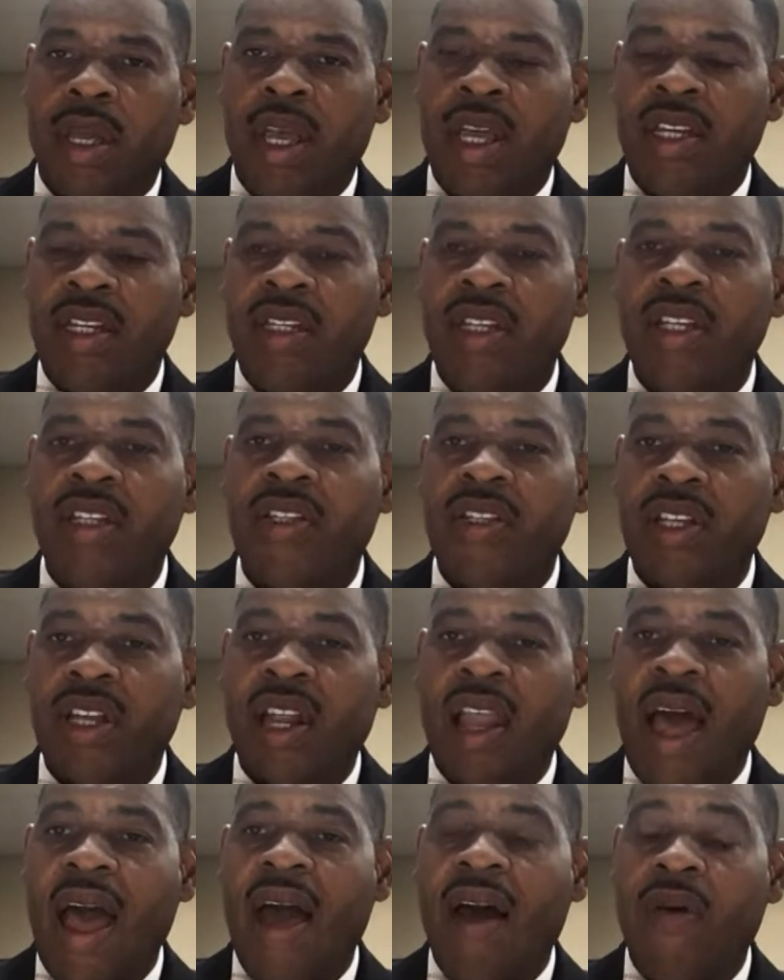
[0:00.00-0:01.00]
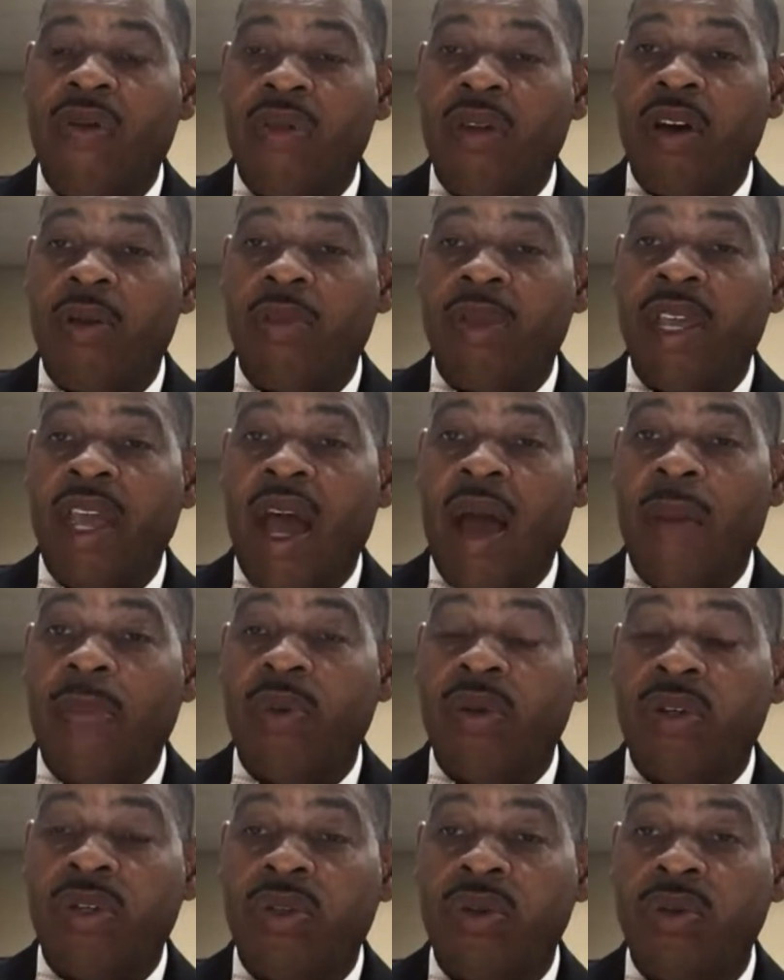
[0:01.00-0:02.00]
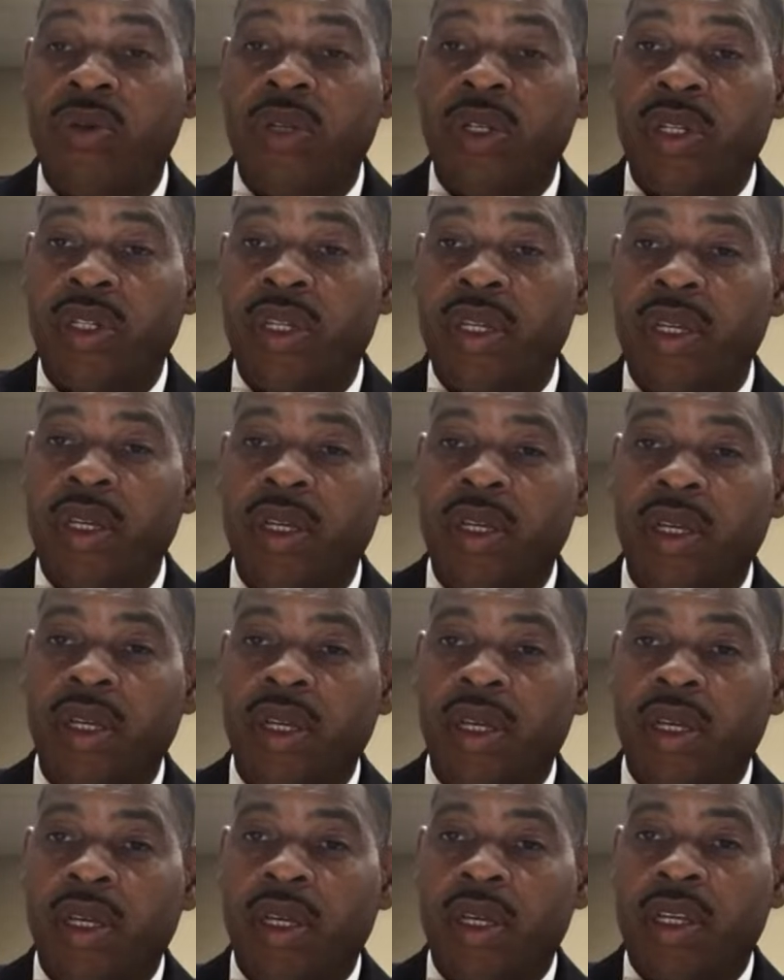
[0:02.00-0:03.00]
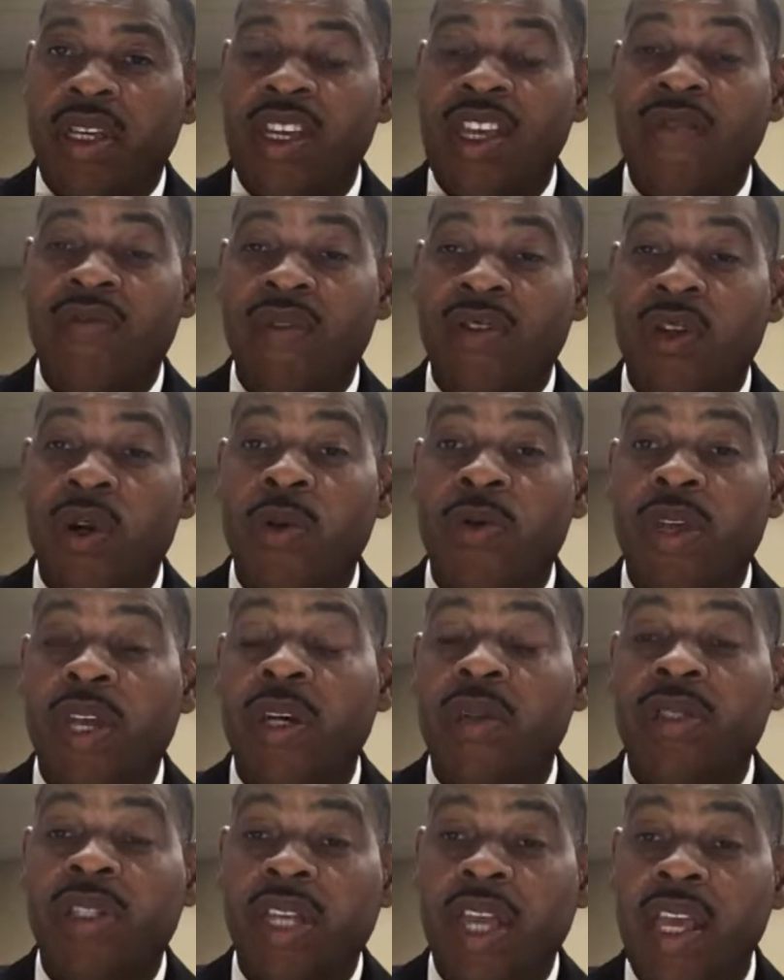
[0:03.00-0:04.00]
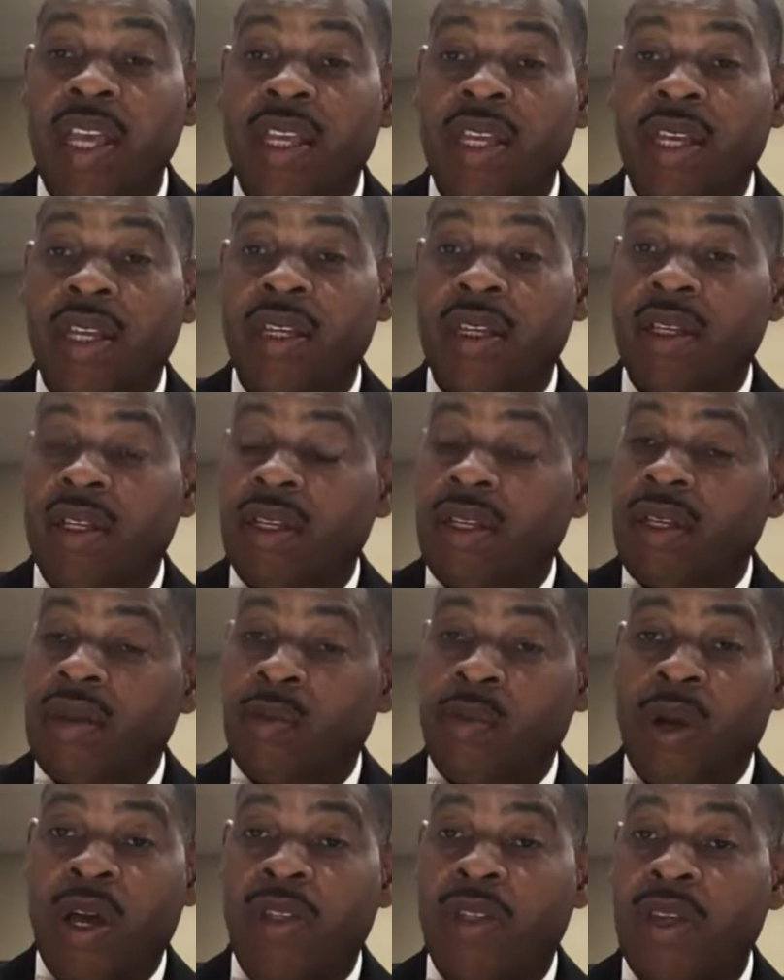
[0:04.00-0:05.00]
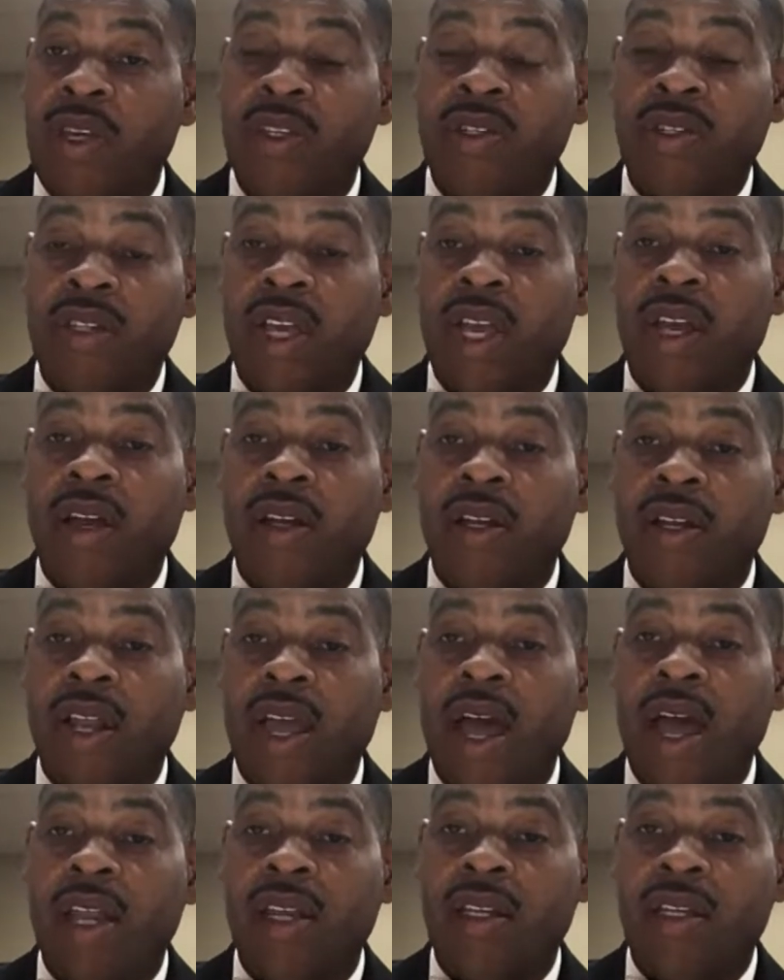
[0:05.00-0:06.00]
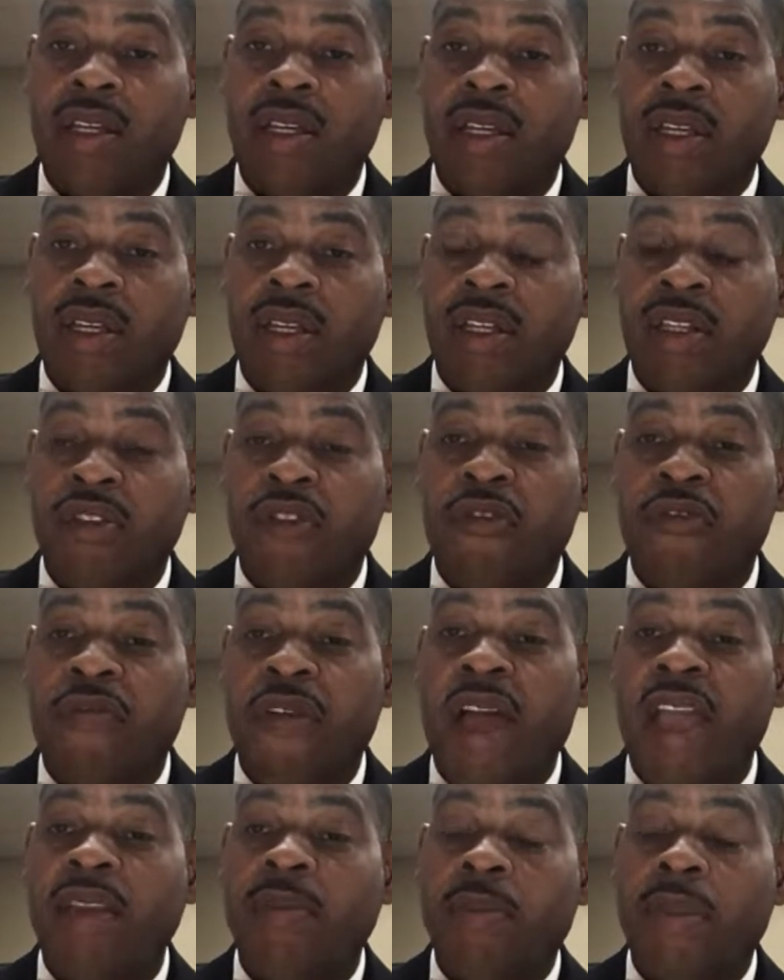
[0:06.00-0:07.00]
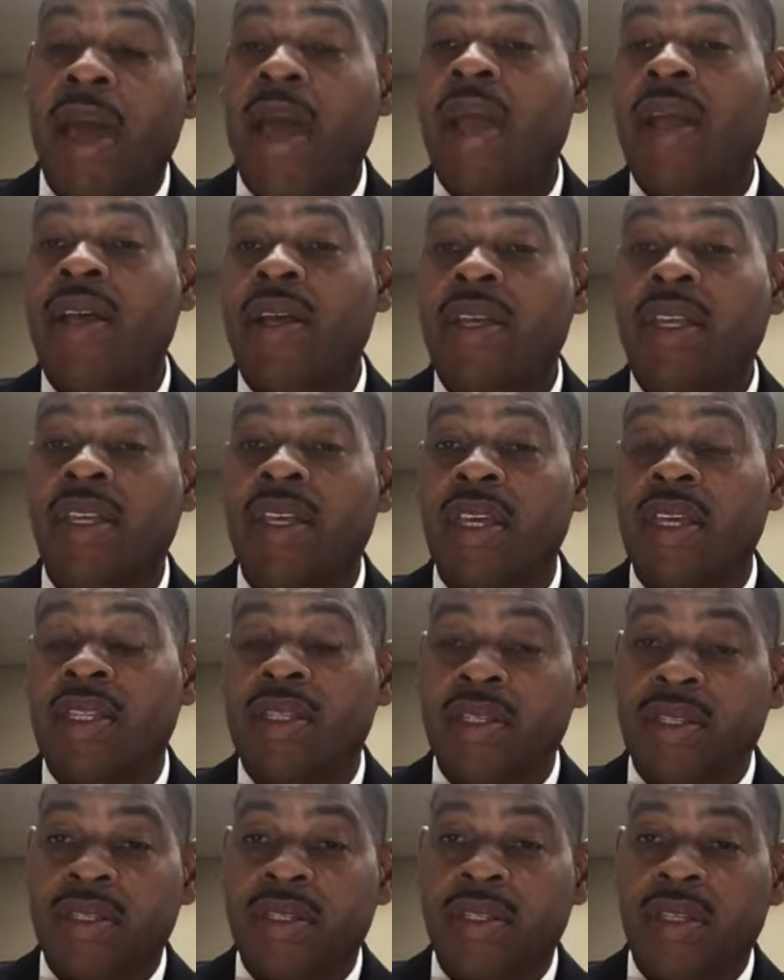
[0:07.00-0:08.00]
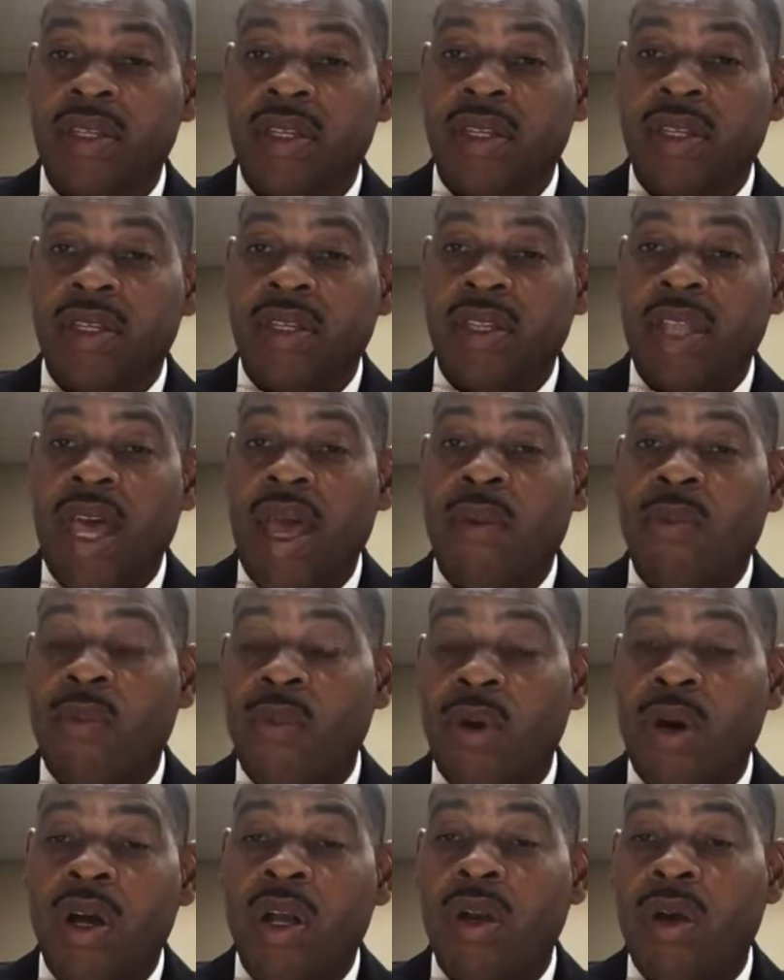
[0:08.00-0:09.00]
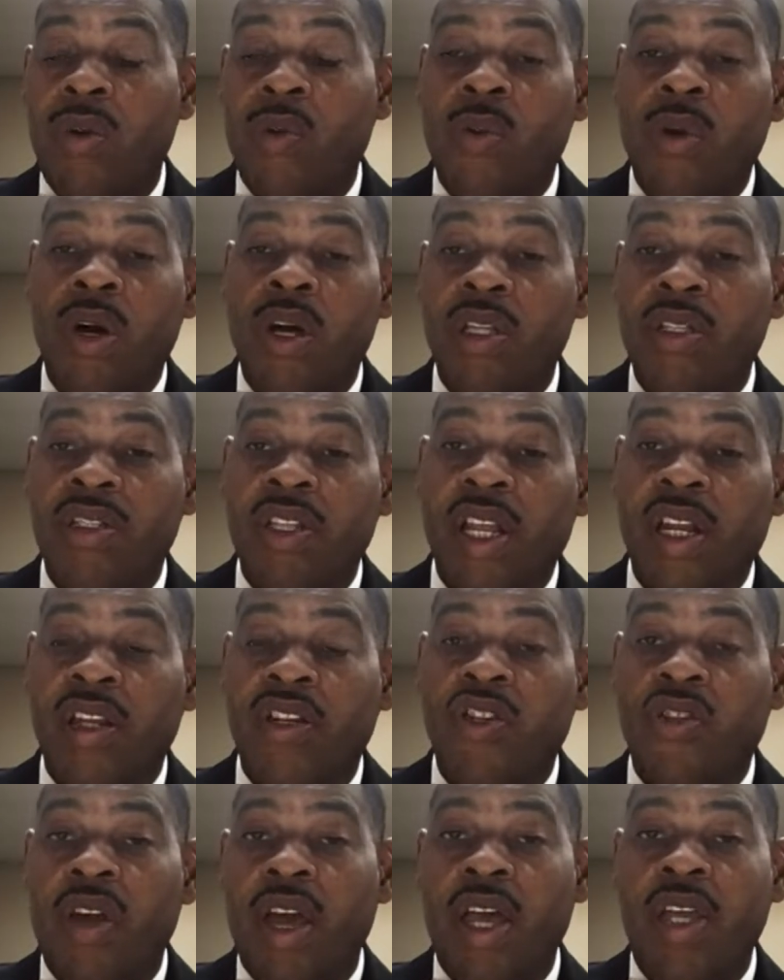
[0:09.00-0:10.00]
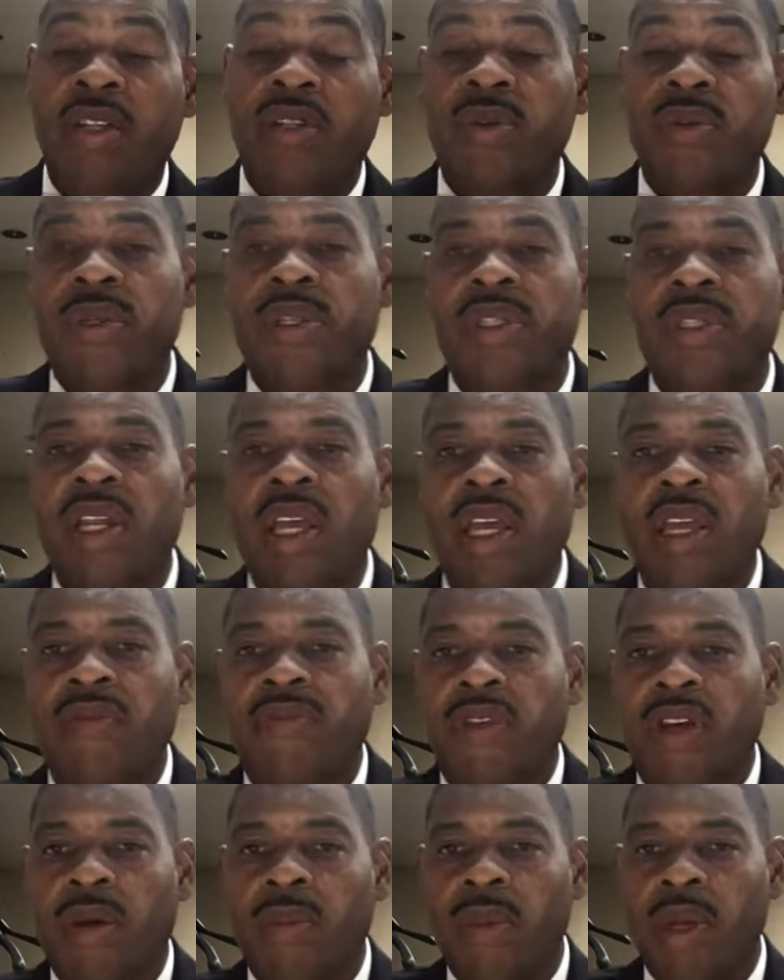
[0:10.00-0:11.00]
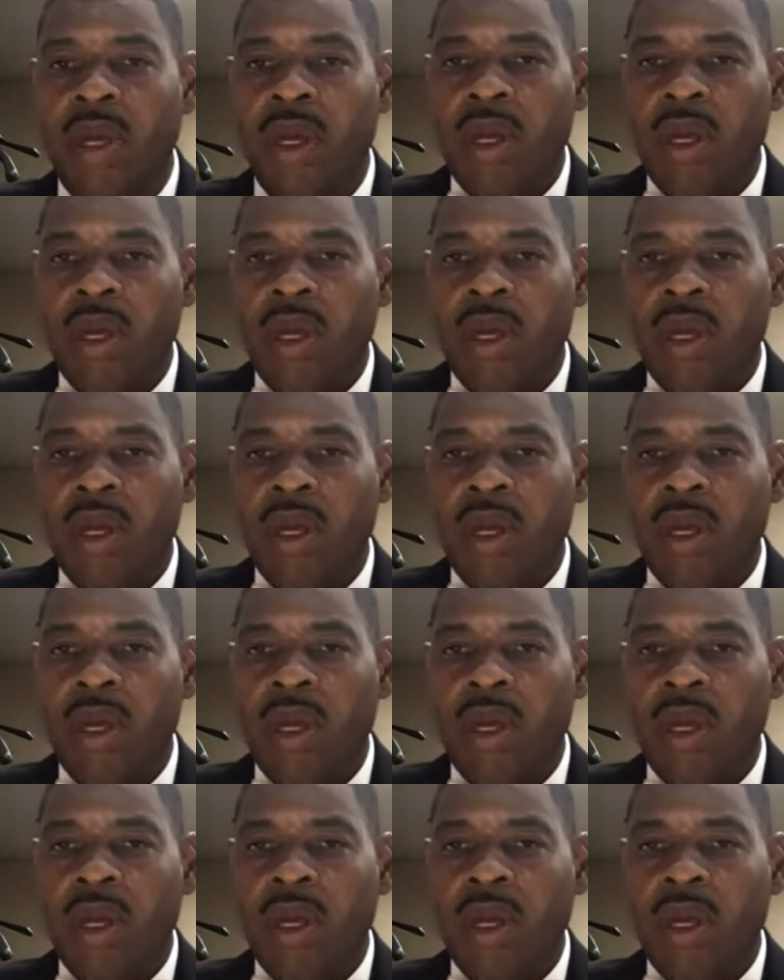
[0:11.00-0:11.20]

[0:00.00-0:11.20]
and disallow them the opportunity, even though they'll take it, whether it's there or not, to fight back against that one or ones that are trying to enslave them.